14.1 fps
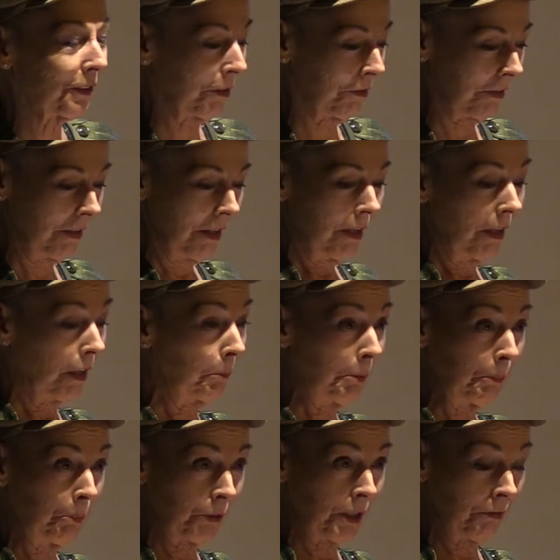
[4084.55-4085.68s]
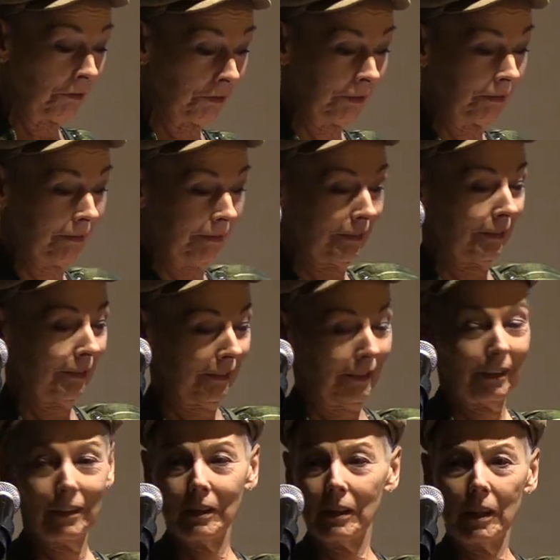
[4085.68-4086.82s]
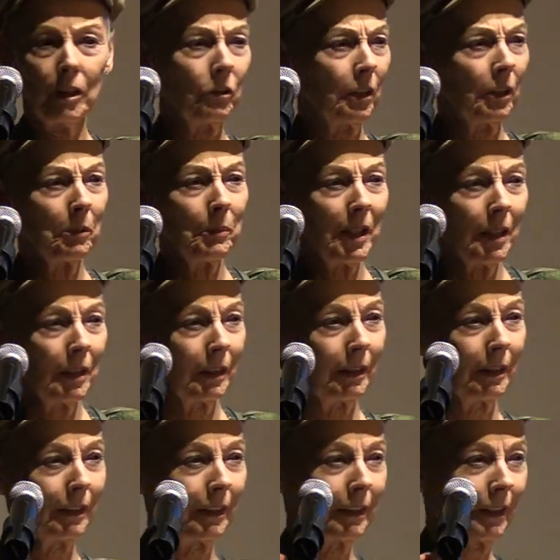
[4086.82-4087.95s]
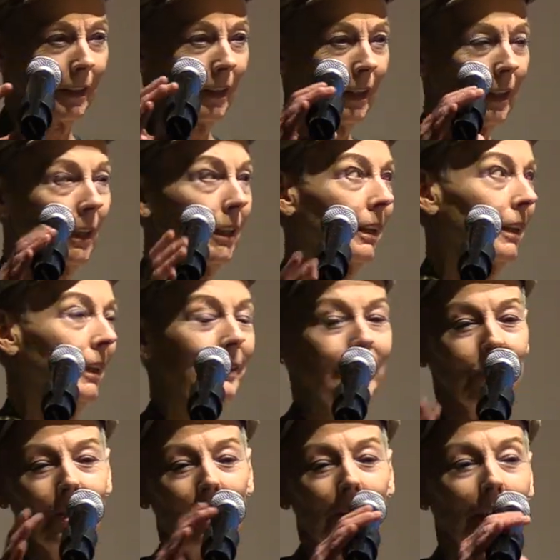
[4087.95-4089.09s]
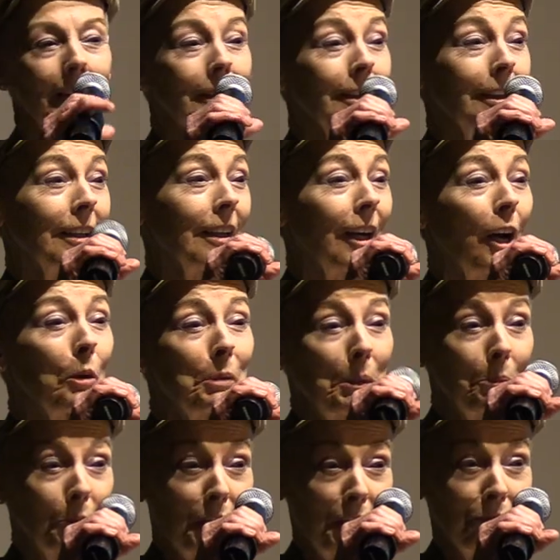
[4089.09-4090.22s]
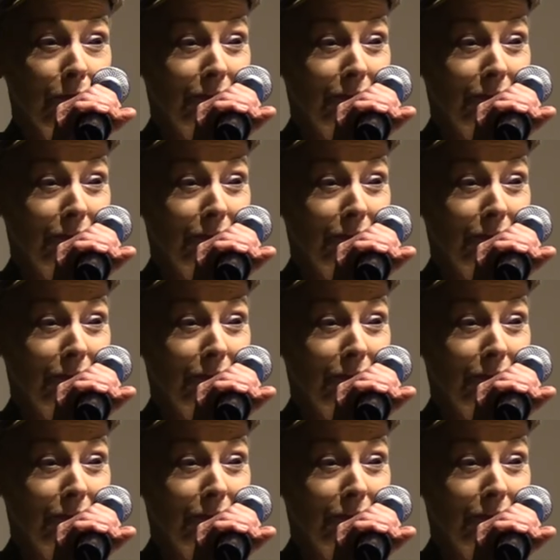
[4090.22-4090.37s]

So I'll be brief. Can you hear me? Ah, sorry. I'll be brief.